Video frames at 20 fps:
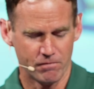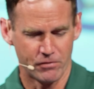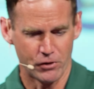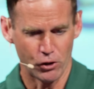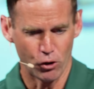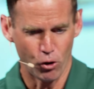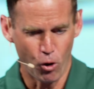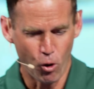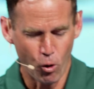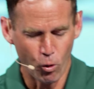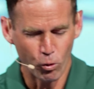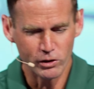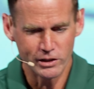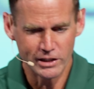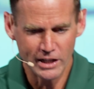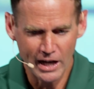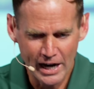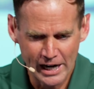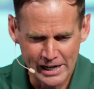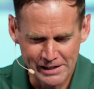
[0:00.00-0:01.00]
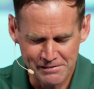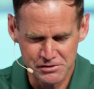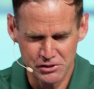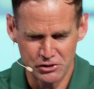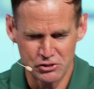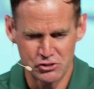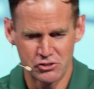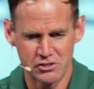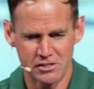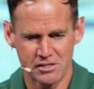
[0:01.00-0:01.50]
their whole lives
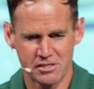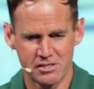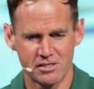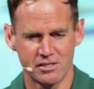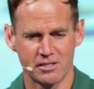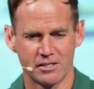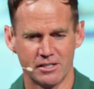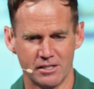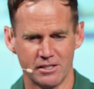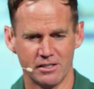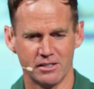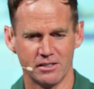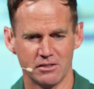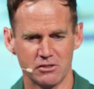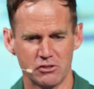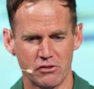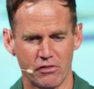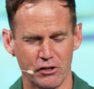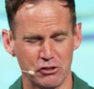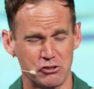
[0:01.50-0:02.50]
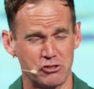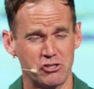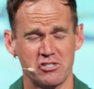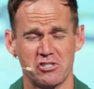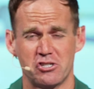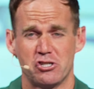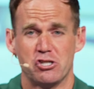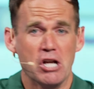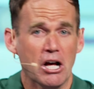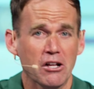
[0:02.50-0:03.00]
are just they're
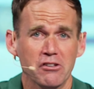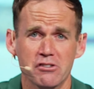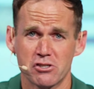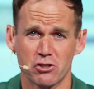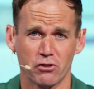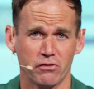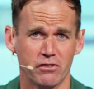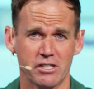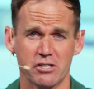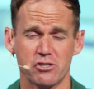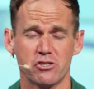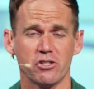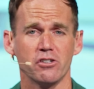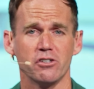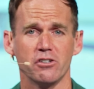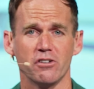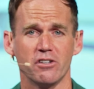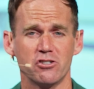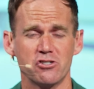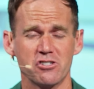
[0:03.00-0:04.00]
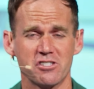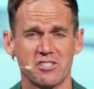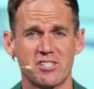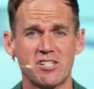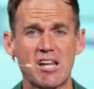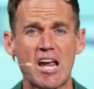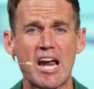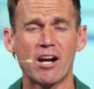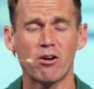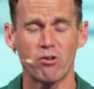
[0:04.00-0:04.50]
just jealous of each other. They're just
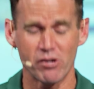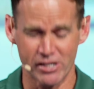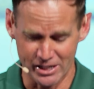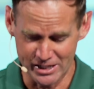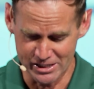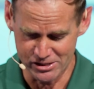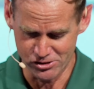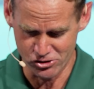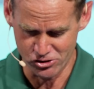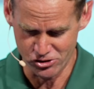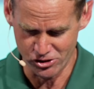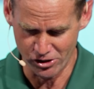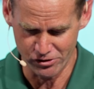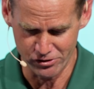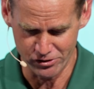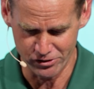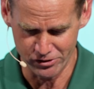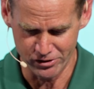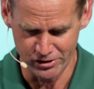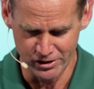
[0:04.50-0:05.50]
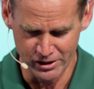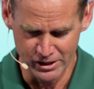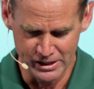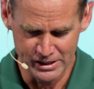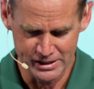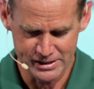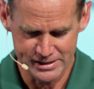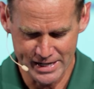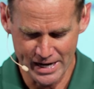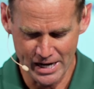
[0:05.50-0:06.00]
tearing each other
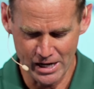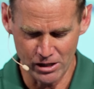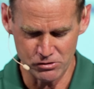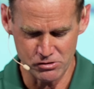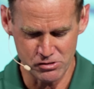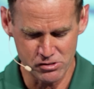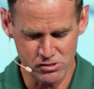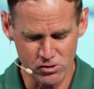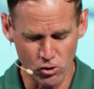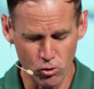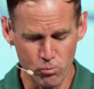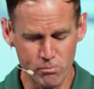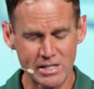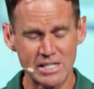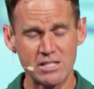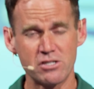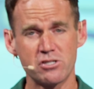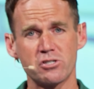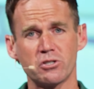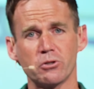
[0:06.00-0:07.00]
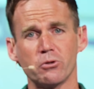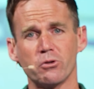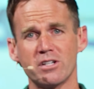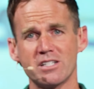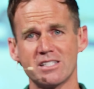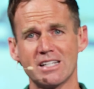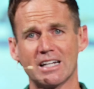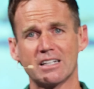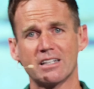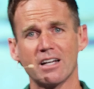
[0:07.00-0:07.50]
down. So many
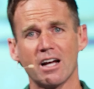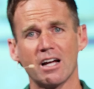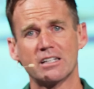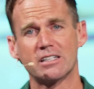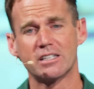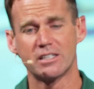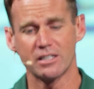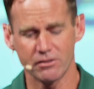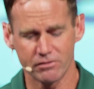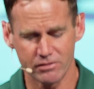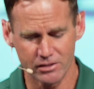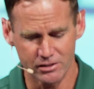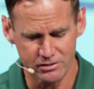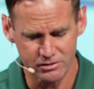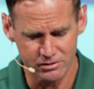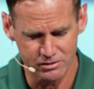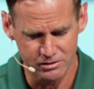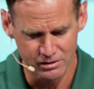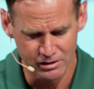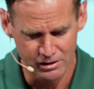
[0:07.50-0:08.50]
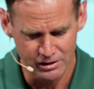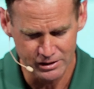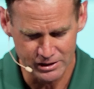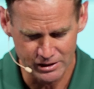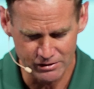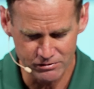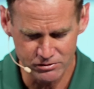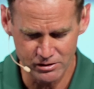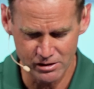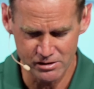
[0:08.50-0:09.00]
stories that God give us
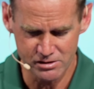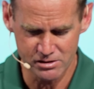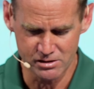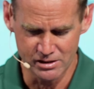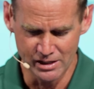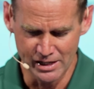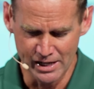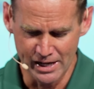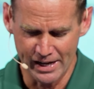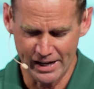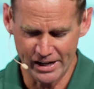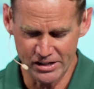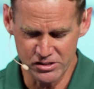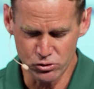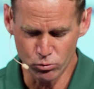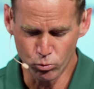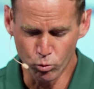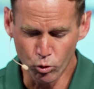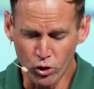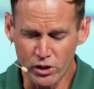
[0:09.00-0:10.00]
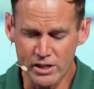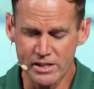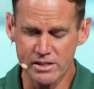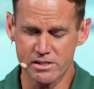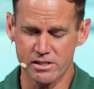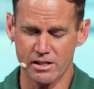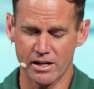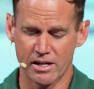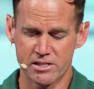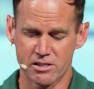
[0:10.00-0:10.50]
gives us as warning
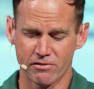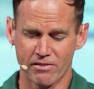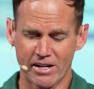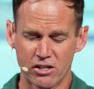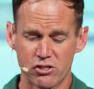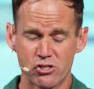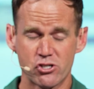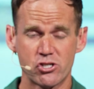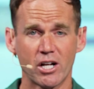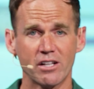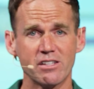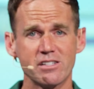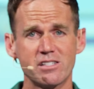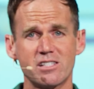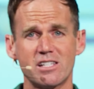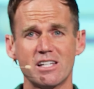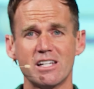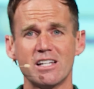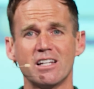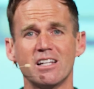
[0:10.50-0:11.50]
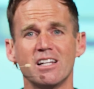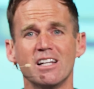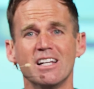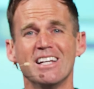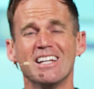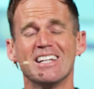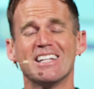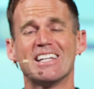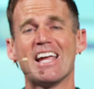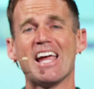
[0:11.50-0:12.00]
signs of how jealousy
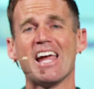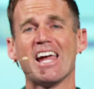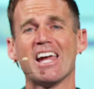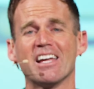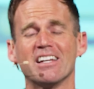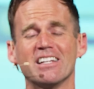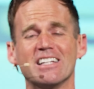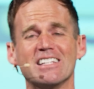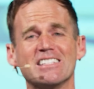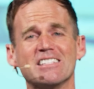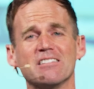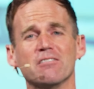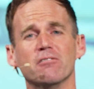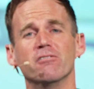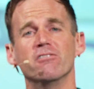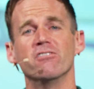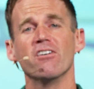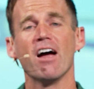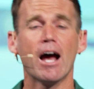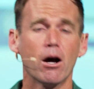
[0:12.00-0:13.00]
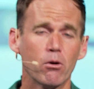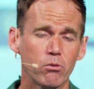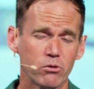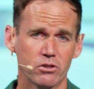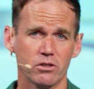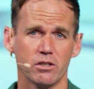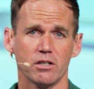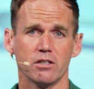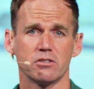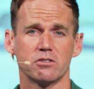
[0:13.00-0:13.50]
can
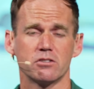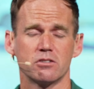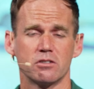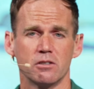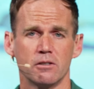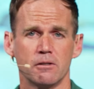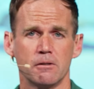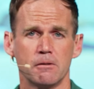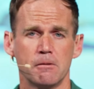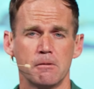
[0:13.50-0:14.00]
devour us,